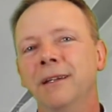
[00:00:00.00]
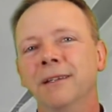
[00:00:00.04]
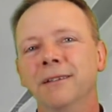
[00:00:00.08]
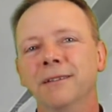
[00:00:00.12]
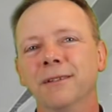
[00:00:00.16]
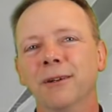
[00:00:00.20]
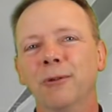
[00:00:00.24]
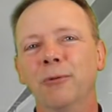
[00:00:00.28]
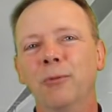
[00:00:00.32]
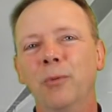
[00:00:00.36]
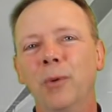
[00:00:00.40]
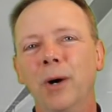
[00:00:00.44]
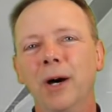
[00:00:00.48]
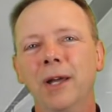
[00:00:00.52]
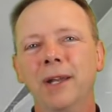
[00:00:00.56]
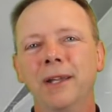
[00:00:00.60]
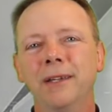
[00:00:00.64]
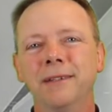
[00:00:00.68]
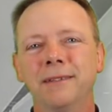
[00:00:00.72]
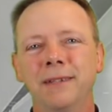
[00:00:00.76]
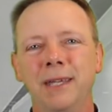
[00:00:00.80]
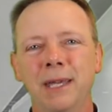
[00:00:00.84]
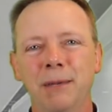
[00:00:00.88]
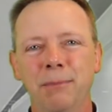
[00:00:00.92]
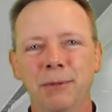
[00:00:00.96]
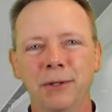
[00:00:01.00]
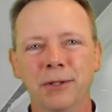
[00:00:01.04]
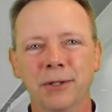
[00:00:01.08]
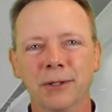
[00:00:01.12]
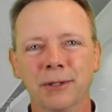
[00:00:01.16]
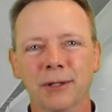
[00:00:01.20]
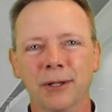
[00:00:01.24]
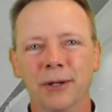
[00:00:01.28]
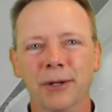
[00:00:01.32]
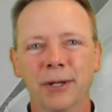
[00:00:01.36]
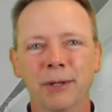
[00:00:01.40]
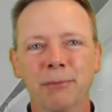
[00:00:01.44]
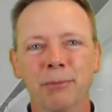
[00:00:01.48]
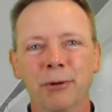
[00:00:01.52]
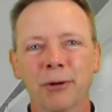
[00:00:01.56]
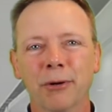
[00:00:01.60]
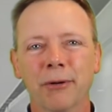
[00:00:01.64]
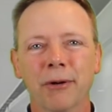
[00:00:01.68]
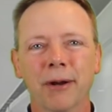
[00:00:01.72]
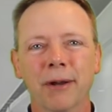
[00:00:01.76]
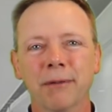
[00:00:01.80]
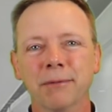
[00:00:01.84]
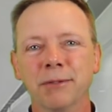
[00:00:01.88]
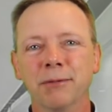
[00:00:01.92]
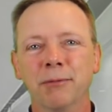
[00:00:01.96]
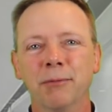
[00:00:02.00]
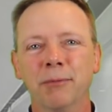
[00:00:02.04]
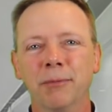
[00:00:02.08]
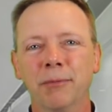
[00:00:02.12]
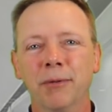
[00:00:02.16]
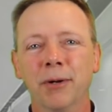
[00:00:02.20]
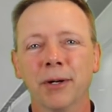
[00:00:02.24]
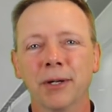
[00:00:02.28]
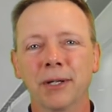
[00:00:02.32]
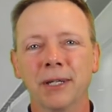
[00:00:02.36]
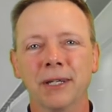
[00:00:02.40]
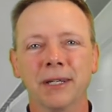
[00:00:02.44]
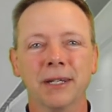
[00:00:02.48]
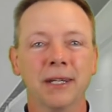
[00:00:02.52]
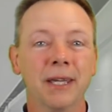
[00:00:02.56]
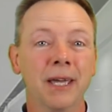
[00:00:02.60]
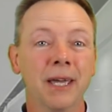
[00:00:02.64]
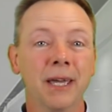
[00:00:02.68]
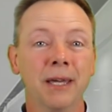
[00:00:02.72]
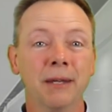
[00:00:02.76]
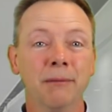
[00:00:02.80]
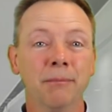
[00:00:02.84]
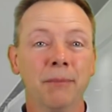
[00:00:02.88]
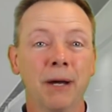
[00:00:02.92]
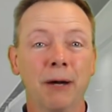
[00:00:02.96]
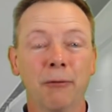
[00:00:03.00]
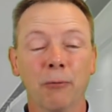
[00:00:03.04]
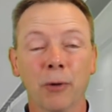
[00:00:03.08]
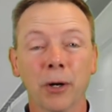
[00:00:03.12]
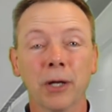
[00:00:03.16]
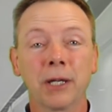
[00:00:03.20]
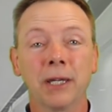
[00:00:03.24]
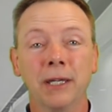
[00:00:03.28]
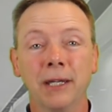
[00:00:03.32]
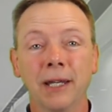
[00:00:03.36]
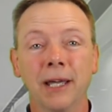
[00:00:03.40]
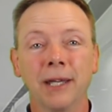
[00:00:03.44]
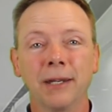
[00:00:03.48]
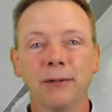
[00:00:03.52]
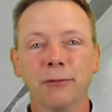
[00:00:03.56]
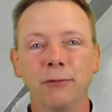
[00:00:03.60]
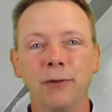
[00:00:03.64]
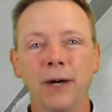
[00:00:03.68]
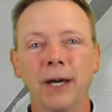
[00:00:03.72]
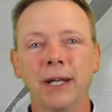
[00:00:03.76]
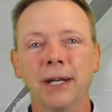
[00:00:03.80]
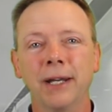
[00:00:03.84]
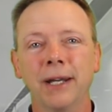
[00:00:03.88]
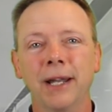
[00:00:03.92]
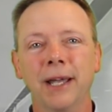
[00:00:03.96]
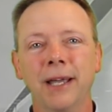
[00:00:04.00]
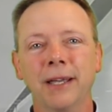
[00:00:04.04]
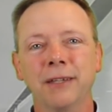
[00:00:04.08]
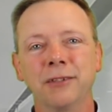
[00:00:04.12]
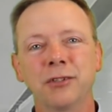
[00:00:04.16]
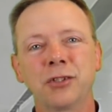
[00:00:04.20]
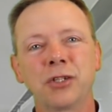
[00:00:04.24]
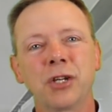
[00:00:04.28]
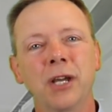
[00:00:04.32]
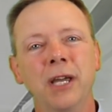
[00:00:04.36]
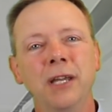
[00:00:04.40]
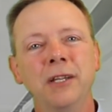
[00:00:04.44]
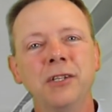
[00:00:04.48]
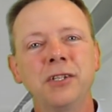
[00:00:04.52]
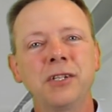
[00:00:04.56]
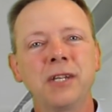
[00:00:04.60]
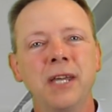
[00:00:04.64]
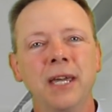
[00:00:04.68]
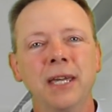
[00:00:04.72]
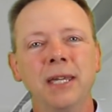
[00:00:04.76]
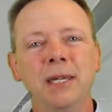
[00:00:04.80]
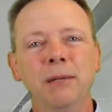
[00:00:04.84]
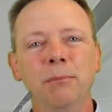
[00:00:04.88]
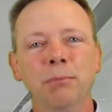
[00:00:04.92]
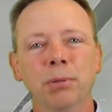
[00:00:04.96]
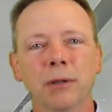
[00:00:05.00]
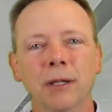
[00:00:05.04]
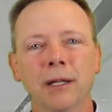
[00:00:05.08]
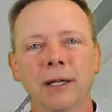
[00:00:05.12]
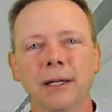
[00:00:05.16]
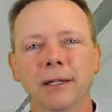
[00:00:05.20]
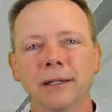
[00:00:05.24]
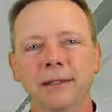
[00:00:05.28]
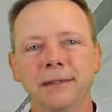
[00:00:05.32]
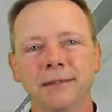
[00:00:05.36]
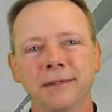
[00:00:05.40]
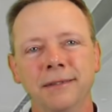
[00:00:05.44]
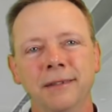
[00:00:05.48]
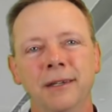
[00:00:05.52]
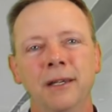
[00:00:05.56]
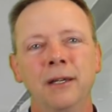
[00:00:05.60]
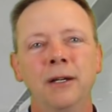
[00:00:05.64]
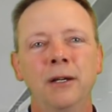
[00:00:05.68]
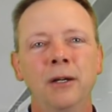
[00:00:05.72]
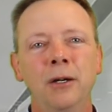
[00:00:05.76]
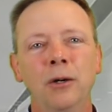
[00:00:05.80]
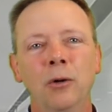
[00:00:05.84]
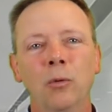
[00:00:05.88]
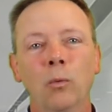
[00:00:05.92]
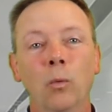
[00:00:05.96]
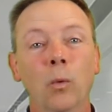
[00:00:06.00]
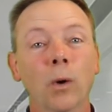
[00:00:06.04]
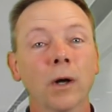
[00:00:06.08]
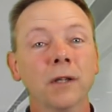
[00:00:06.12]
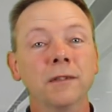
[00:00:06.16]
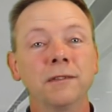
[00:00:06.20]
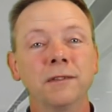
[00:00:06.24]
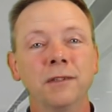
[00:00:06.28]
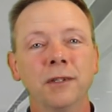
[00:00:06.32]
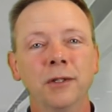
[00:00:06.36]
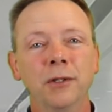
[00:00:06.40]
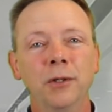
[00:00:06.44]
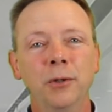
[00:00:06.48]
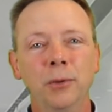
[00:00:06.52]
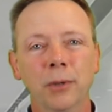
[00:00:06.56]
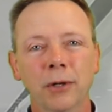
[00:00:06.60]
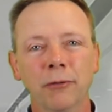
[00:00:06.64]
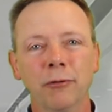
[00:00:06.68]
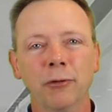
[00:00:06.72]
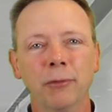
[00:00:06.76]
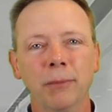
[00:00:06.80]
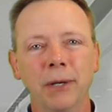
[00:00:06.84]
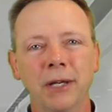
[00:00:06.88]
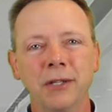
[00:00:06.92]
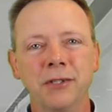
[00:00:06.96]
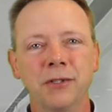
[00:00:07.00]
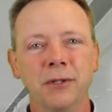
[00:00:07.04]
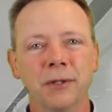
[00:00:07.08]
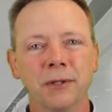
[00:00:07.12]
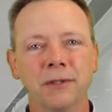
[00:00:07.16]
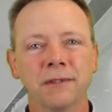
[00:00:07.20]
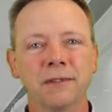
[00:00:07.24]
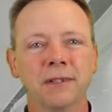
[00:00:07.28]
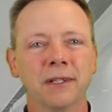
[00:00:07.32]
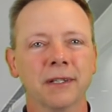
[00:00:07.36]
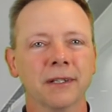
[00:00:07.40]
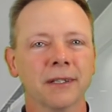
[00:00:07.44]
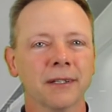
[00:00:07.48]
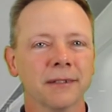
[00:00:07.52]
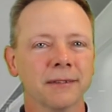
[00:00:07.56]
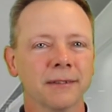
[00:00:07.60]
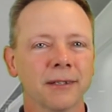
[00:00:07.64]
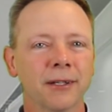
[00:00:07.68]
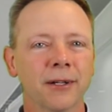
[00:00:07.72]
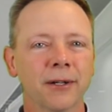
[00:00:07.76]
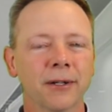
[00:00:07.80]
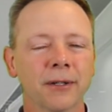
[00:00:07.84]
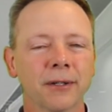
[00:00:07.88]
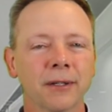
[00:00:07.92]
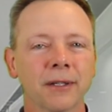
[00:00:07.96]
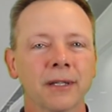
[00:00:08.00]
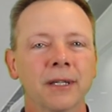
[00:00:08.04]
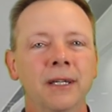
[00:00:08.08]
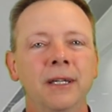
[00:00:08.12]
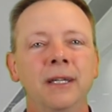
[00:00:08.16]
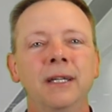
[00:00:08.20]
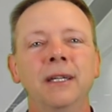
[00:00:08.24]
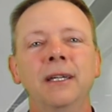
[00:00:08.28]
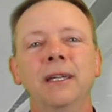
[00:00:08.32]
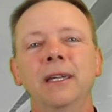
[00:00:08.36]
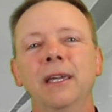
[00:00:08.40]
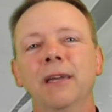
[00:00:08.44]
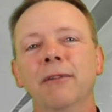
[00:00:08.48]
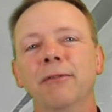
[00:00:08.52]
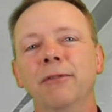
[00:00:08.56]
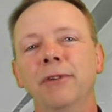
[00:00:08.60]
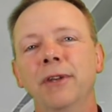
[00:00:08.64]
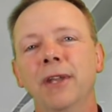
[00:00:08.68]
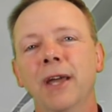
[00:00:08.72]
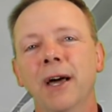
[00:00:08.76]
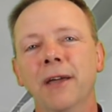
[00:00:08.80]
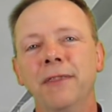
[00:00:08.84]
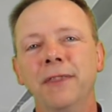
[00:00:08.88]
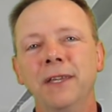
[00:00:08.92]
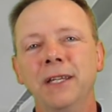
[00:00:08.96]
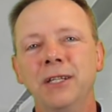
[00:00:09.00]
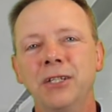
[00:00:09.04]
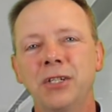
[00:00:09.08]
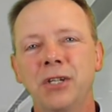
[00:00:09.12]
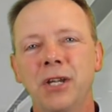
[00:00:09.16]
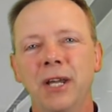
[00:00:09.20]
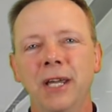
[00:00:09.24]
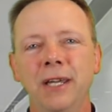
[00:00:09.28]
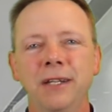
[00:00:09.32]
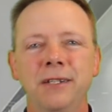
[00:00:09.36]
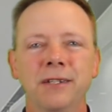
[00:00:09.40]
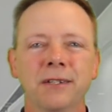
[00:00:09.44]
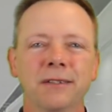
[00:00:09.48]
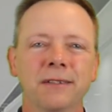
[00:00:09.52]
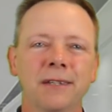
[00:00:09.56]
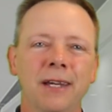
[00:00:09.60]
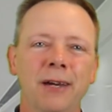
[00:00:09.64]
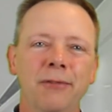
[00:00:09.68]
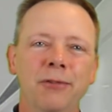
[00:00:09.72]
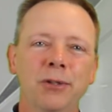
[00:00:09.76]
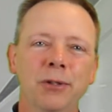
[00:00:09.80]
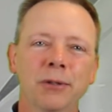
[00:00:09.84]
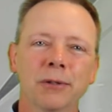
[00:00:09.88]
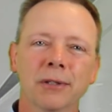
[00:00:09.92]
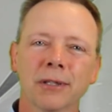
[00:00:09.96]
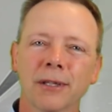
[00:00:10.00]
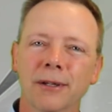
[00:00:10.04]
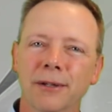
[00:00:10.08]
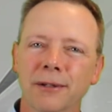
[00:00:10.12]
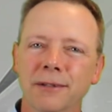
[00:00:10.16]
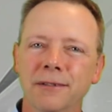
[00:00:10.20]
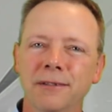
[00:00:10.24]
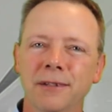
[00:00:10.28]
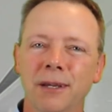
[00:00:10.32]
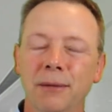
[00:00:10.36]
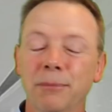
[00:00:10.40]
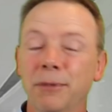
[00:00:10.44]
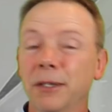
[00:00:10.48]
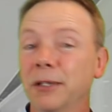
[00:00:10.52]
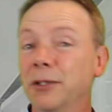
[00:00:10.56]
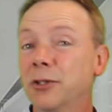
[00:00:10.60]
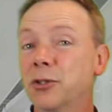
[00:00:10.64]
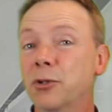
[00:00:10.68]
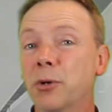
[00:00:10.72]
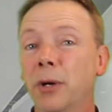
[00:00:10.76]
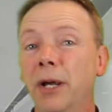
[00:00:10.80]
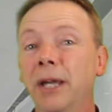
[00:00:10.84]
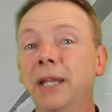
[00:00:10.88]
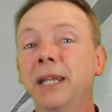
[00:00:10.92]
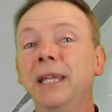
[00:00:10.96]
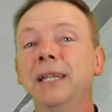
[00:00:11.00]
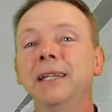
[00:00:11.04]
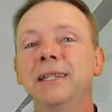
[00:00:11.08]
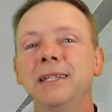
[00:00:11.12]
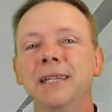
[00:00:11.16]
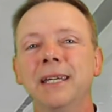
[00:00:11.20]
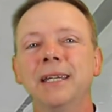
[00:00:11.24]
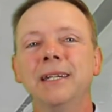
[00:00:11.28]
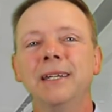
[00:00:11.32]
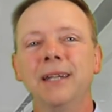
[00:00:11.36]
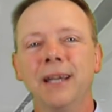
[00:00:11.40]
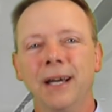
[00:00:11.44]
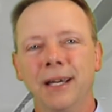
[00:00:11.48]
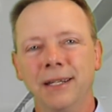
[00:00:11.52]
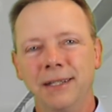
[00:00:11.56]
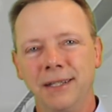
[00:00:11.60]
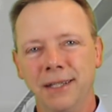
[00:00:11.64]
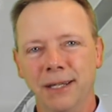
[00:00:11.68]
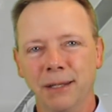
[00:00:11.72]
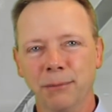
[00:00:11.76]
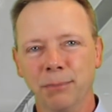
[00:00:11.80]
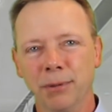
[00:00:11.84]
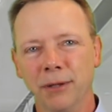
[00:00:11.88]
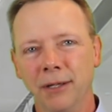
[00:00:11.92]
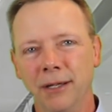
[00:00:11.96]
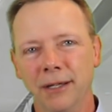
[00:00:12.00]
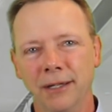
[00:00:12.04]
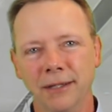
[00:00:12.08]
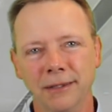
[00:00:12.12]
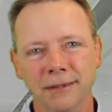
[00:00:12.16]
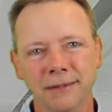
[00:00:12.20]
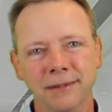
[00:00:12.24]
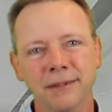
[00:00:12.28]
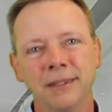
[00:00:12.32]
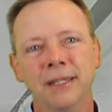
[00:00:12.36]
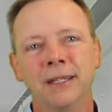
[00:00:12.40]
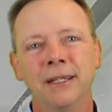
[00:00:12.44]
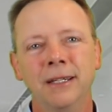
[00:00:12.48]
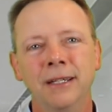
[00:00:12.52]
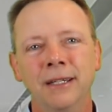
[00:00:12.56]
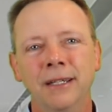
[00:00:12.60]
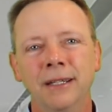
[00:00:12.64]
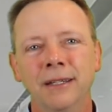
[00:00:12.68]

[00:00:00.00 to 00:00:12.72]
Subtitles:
So what is keeping your learning programs from working? And by working, I define it as change taking place once the new information or skill is learned. If nothing changes after you learn something, training did not take place.